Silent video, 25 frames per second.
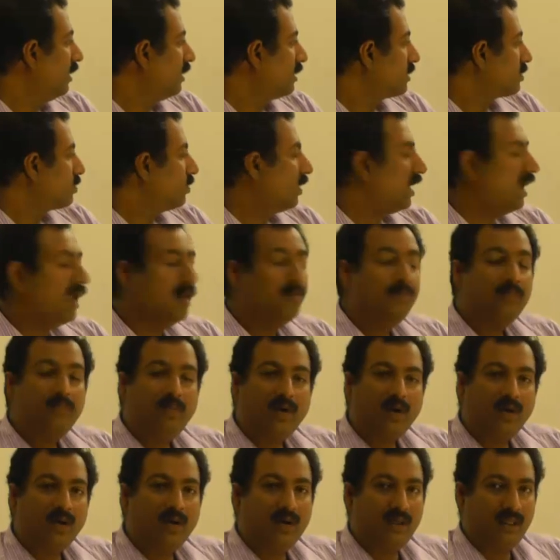So
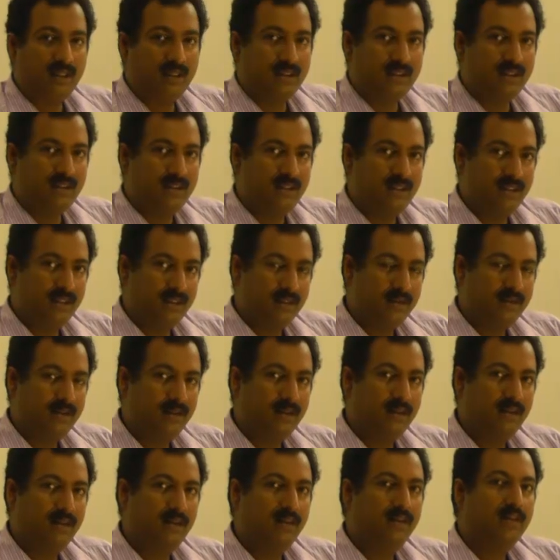employees,
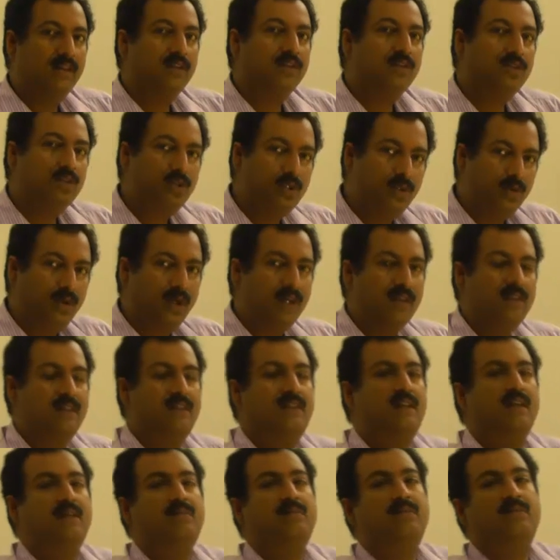
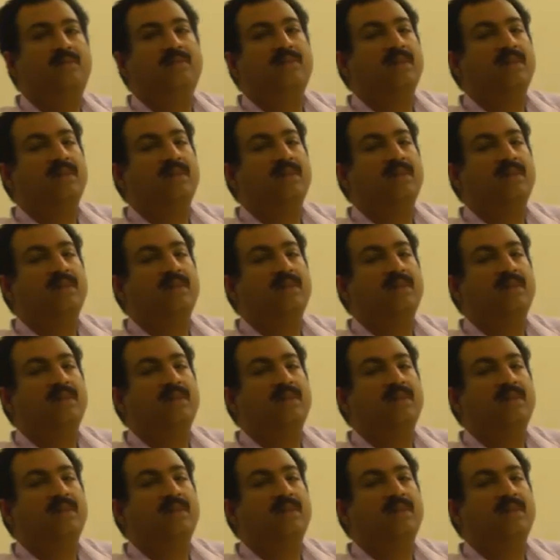towards them